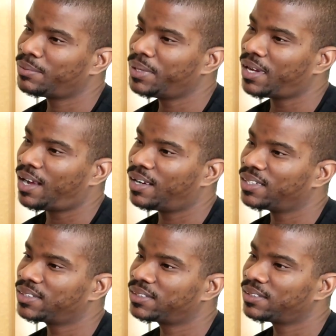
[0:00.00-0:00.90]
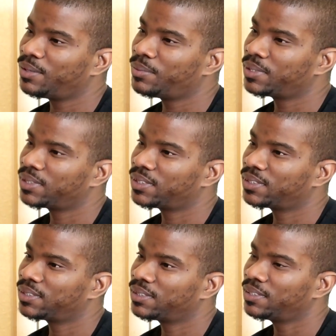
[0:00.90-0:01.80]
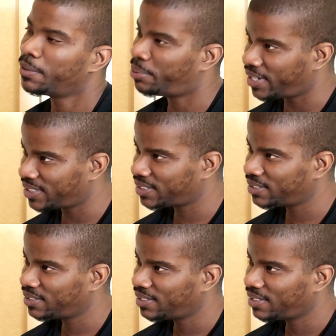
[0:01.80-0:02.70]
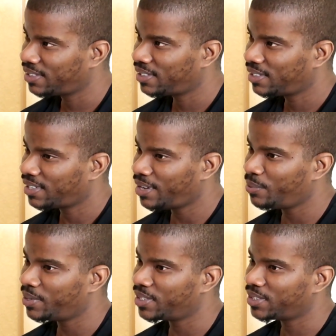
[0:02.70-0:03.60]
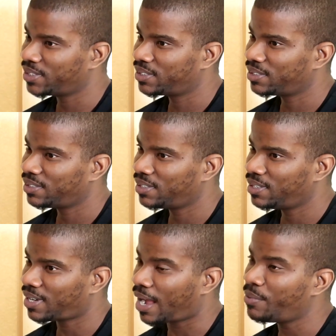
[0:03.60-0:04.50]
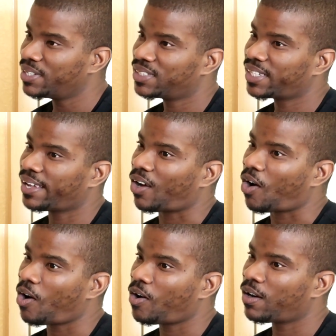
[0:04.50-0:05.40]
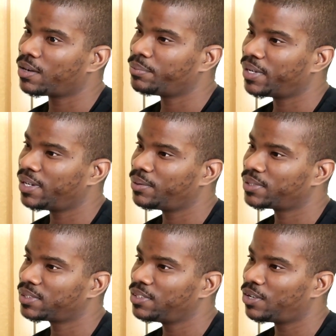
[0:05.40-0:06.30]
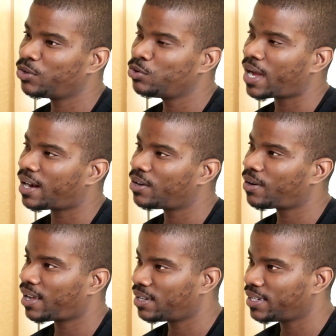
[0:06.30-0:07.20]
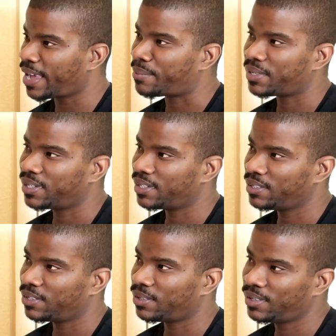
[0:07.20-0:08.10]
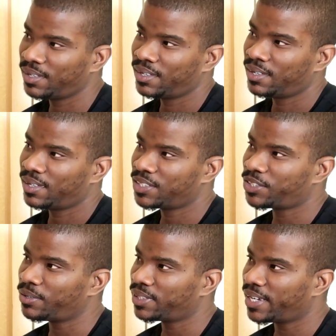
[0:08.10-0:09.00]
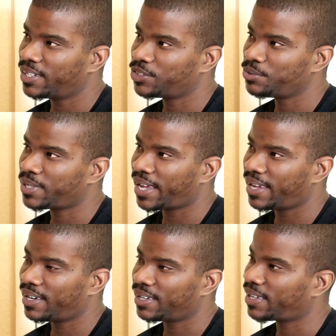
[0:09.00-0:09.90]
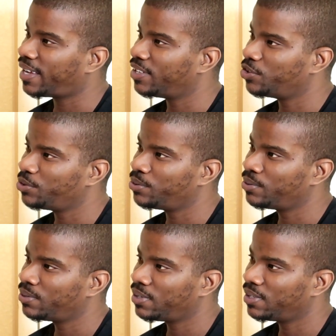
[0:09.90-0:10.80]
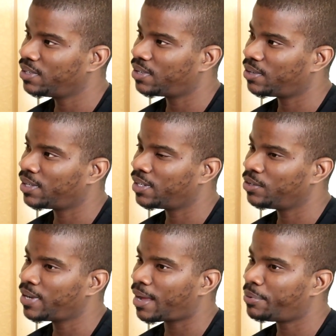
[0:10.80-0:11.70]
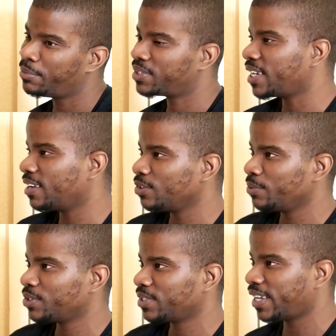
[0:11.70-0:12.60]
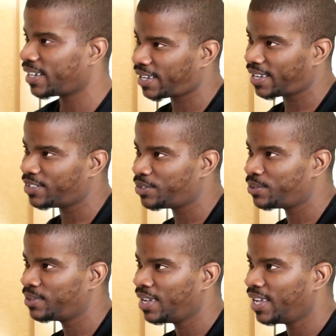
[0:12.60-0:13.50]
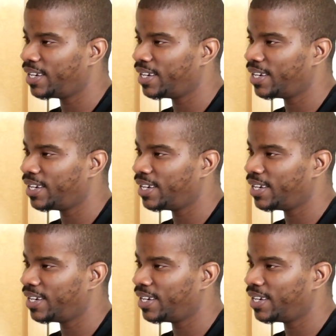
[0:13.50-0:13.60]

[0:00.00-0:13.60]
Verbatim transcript: To be honest, it was depressing. It was, I wouldn't say hard, but it was, you know, you got to know how to adapt in there. You know, there's certain things you can and can't do, you know, and you got people telling you what you can and can't do.